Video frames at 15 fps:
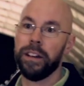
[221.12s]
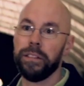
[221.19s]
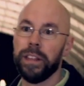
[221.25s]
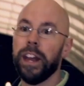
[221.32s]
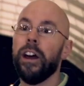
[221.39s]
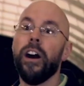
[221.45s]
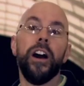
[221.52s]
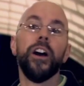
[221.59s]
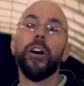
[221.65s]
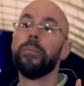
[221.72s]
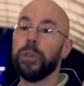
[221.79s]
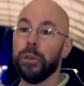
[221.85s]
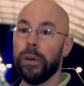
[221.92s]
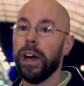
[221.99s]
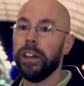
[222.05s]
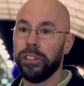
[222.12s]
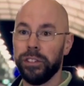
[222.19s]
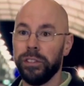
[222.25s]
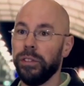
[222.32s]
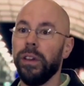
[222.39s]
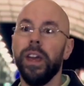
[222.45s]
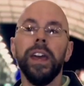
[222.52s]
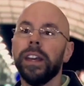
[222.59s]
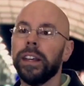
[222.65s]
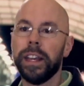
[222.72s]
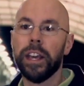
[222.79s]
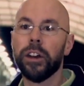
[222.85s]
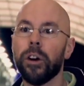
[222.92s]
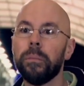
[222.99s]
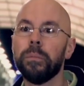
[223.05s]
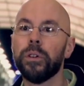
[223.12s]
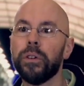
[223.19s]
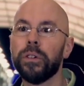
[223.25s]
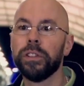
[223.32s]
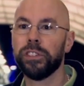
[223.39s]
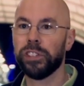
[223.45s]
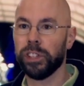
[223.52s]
of that. I hope you are too. Get on board and